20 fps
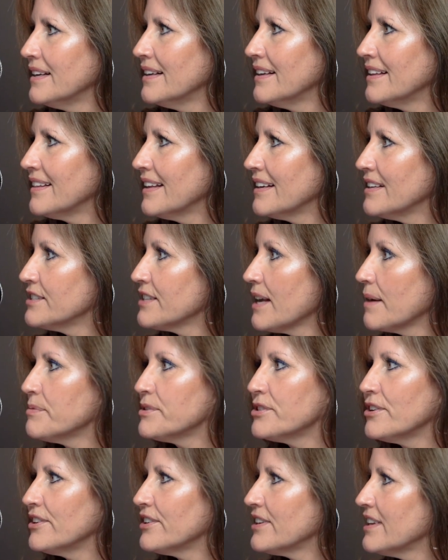That is
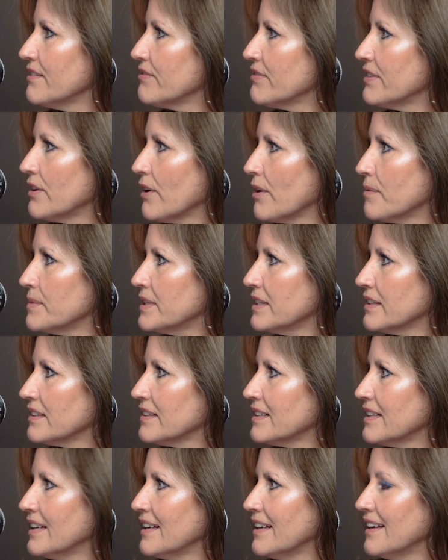absolutely phenomenal.
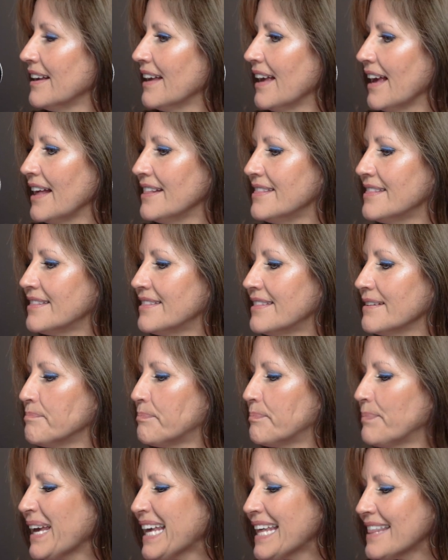And the
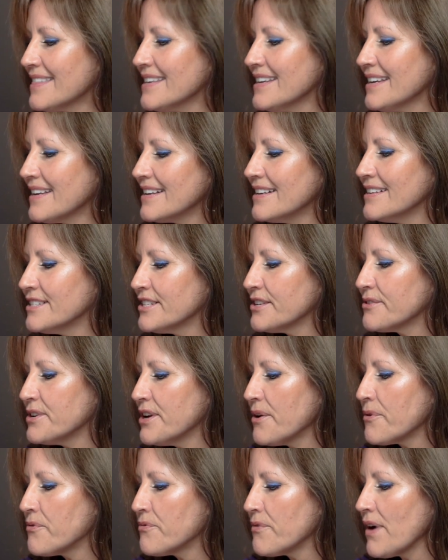big thing is
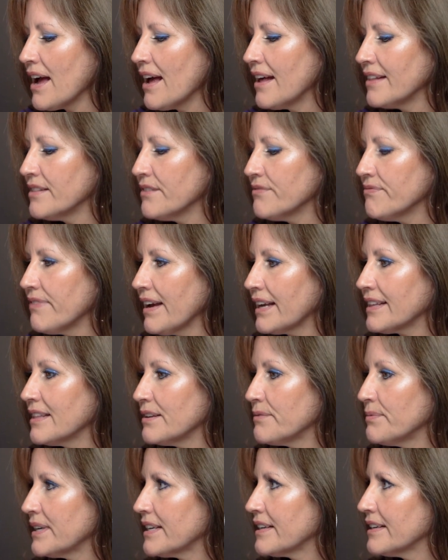around the fact
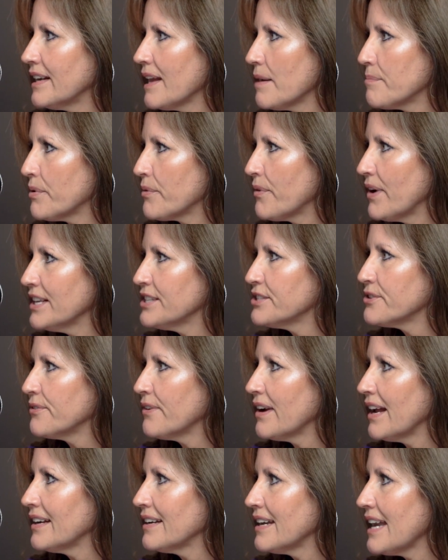that we collaborate
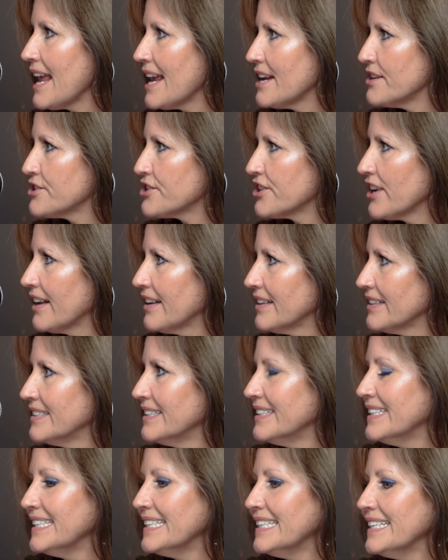around nature.
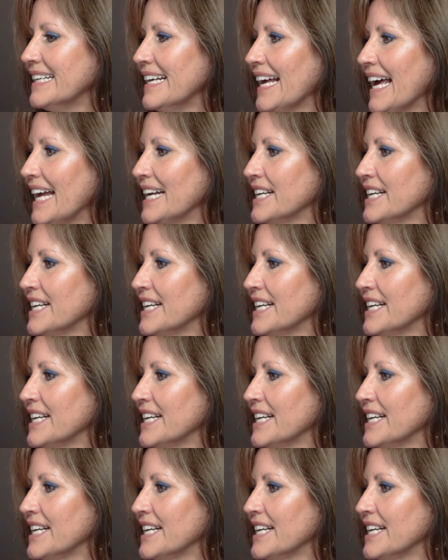And